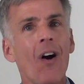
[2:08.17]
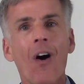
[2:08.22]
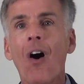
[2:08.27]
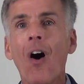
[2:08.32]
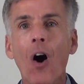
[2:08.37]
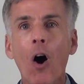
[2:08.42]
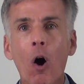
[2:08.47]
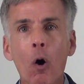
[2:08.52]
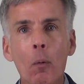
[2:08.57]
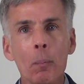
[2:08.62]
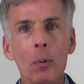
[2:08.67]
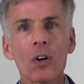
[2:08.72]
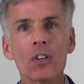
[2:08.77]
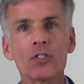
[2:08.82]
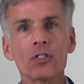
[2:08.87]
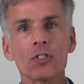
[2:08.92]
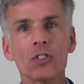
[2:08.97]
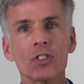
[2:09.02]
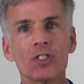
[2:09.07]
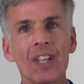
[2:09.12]
All
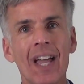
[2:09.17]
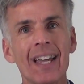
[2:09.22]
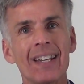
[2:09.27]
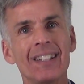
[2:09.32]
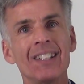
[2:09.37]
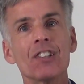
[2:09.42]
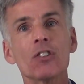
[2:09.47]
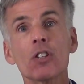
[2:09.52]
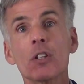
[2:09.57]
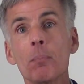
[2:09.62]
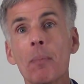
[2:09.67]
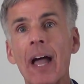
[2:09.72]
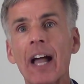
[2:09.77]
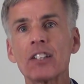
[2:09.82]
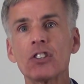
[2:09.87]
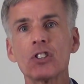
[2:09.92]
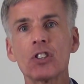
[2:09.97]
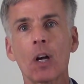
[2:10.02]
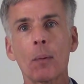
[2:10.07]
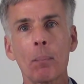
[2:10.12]
personal debt nearly
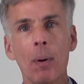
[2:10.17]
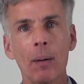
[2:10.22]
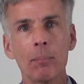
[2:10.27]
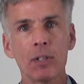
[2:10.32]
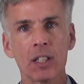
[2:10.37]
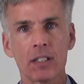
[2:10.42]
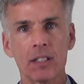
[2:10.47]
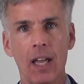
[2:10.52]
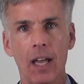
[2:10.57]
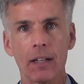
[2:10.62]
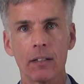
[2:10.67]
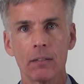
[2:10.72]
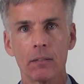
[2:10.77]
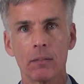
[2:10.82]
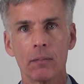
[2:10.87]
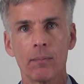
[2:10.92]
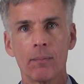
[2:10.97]
matches our public debt.